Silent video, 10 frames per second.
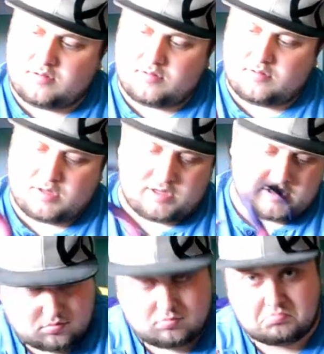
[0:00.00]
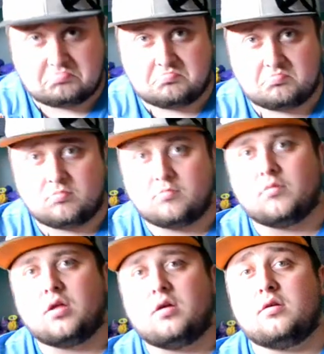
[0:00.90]
So good.
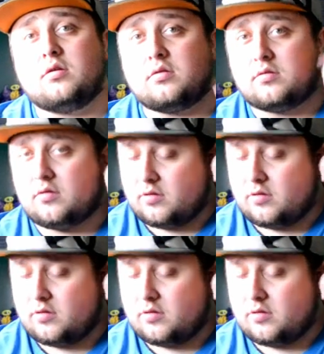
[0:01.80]
So